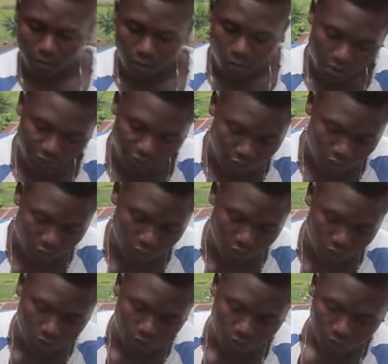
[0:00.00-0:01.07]
How about for
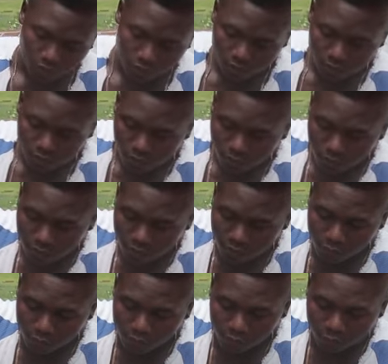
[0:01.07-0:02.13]
you?
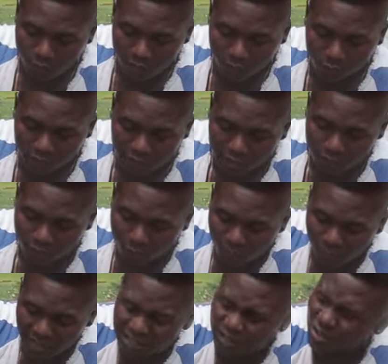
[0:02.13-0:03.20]
Even where would they even
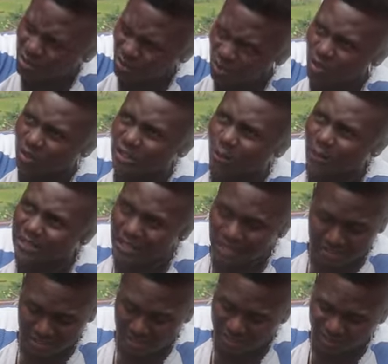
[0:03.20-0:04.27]
buy you? You know the
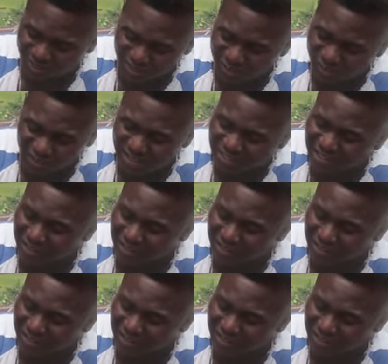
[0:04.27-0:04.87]
matters now. No be we need